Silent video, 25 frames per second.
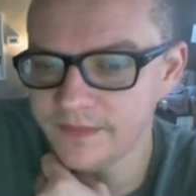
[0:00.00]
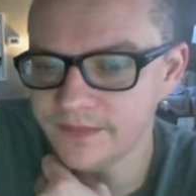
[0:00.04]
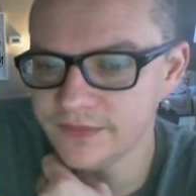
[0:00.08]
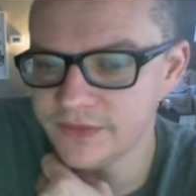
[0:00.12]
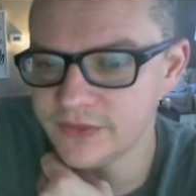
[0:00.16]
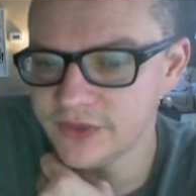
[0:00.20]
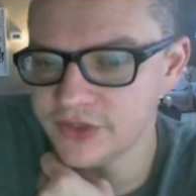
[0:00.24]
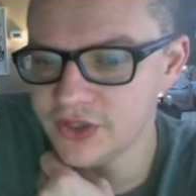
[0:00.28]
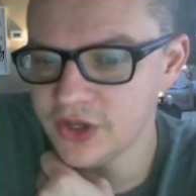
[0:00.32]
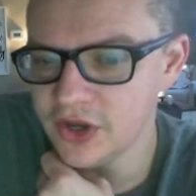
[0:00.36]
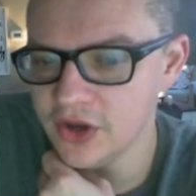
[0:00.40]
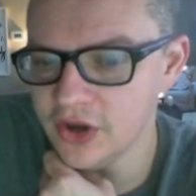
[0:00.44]

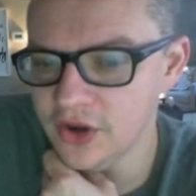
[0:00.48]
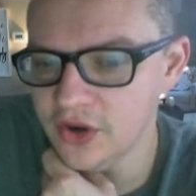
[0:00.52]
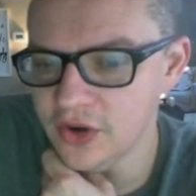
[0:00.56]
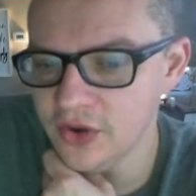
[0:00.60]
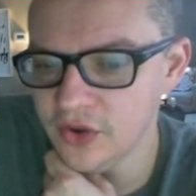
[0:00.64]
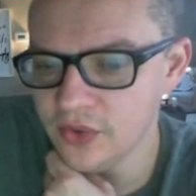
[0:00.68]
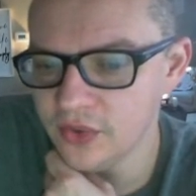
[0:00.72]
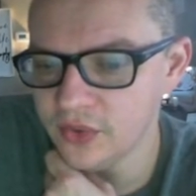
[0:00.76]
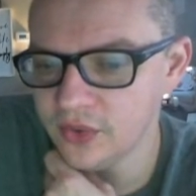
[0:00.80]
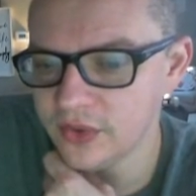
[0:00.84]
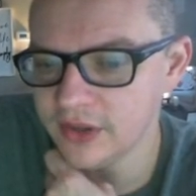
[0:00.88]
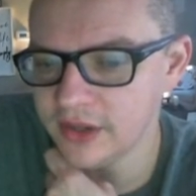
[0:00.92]

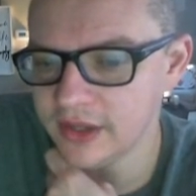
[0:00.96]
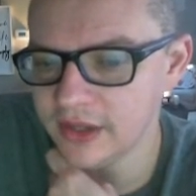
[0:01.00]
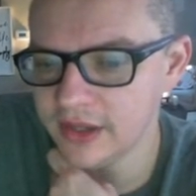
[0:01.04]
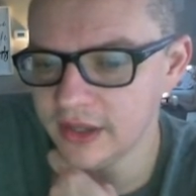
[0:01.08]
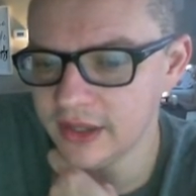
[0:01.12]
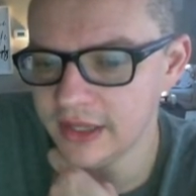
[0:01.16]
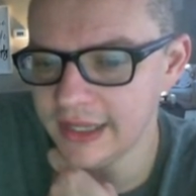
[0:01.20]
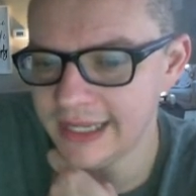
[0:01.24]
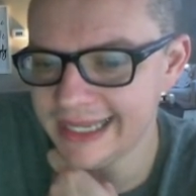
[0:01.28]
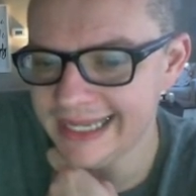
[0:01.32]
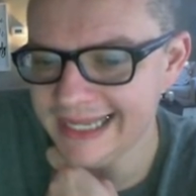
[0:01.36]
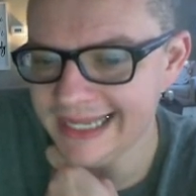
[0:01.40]
So
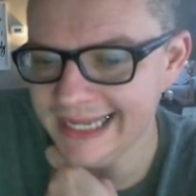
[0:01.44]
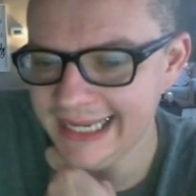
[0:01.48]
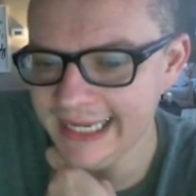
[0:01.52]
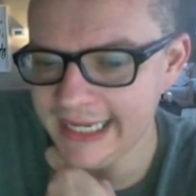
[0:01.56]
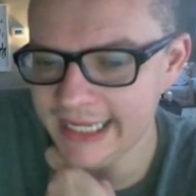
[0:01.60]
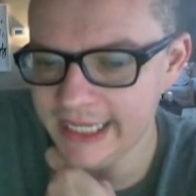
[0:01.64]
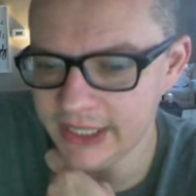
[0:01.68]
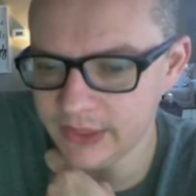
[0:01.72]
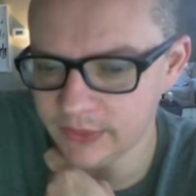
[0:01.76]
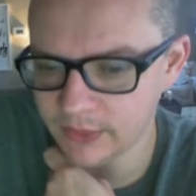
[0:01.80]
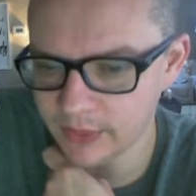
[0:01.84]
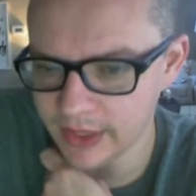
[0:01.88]

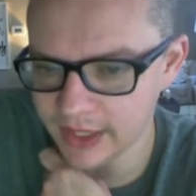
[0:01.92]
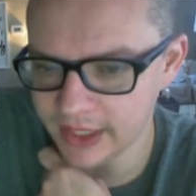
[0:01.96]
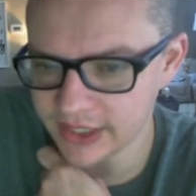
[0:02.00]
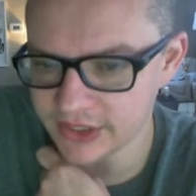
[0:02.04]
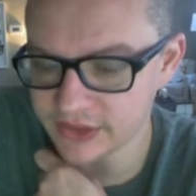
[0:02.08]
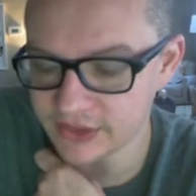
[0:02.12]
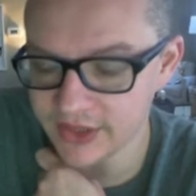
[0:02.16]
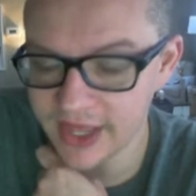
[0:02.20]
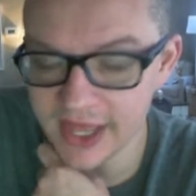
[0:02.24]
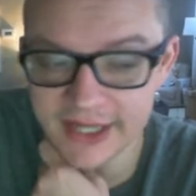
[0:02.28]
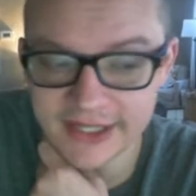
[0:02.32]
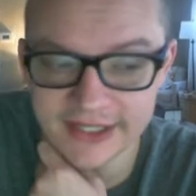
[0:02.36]
anyway,
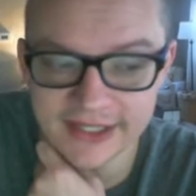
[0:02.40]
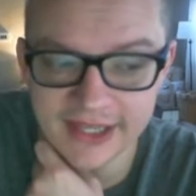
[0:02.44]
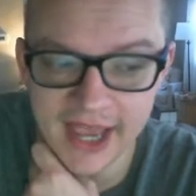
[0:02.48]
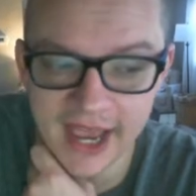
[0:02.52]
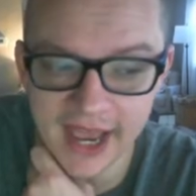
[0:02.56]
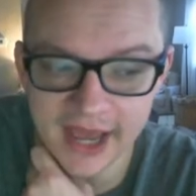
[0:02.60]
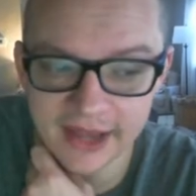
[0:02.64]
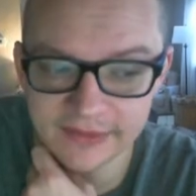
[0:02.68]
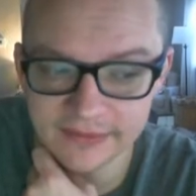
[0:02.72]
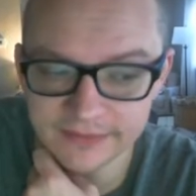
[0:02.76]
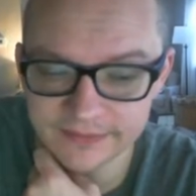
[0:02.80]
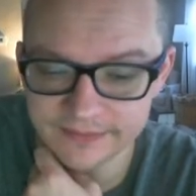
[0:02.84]
so that's
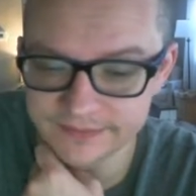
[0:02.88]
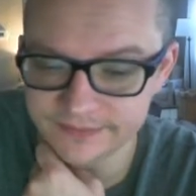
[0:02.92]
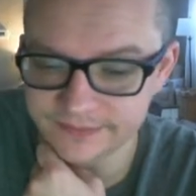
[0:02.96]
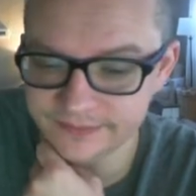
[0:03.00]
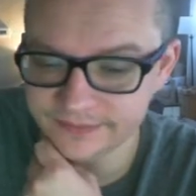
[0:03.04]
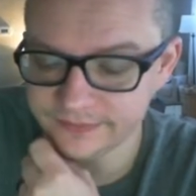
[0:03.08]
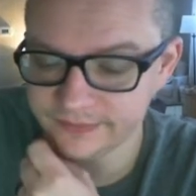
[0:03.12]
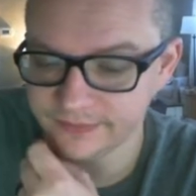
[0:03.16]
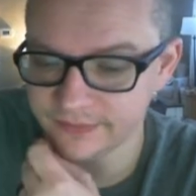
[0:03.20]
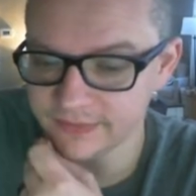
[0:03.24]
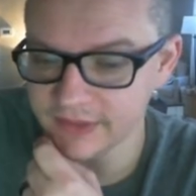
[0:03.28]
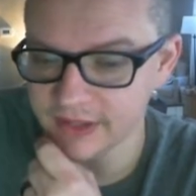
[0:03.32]
that.
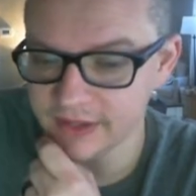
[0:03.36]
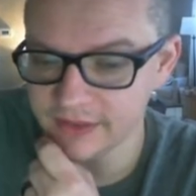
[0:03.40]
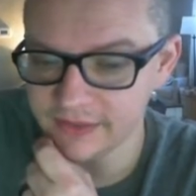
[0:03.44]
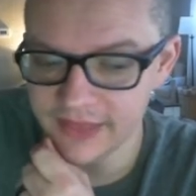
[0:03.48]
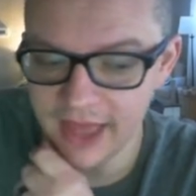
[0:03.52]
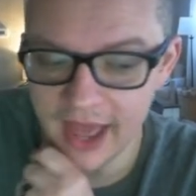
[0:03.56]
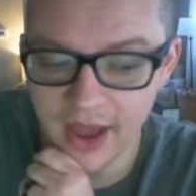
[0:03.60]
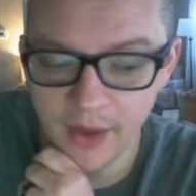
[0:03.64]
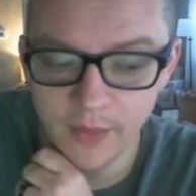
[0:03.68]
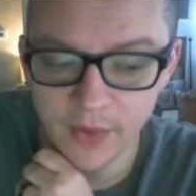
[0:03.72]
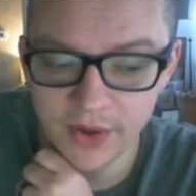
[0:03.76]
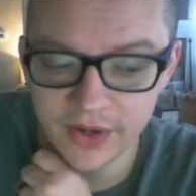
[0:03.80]

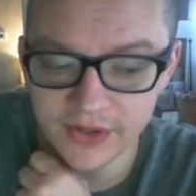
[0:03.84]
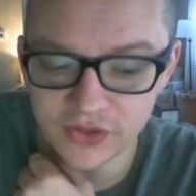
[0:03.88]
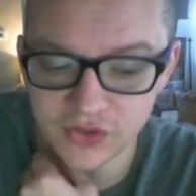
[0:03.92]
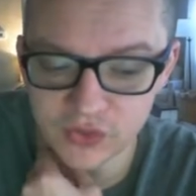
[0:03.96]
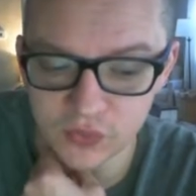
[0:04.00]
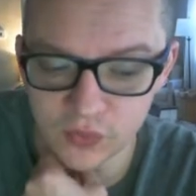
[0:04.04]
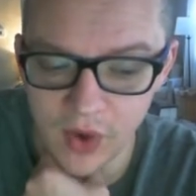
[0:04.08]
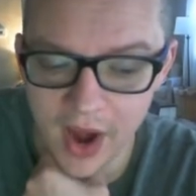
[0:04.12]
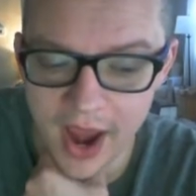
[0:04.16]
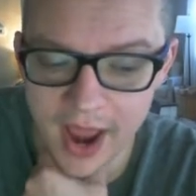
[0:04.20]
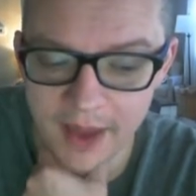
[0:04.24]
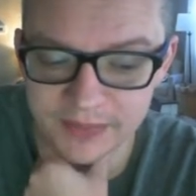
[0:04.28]
That one's
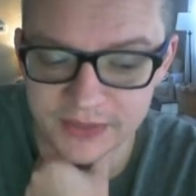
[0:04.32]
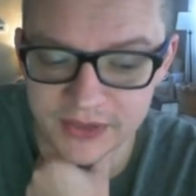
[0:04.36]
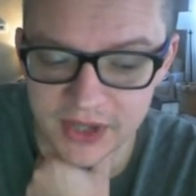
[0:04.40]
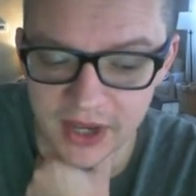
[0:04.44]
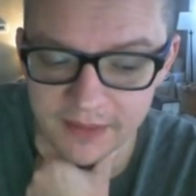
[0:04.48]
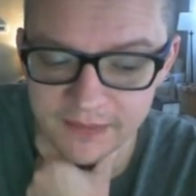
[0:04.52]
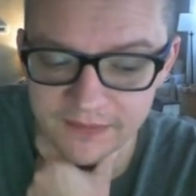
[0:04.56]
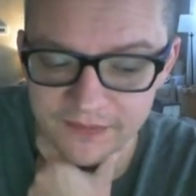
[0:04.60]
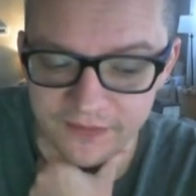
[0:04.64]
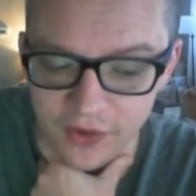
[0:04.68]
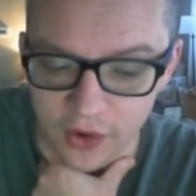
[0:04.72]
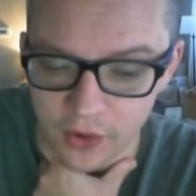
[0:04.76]
wrapped
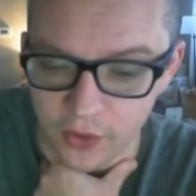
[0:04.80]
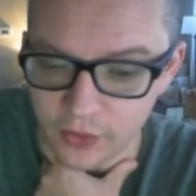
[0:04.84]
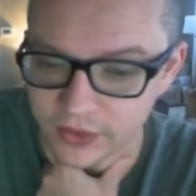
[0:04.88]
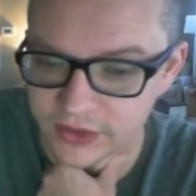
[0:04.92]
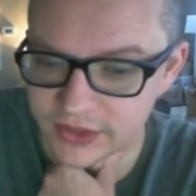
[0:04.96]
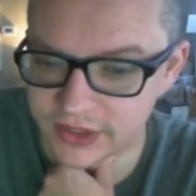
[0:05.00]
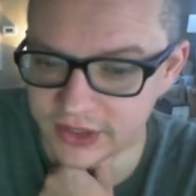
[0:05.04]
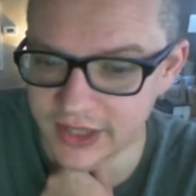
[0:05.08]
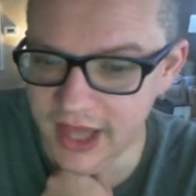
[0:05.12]
up, folks. A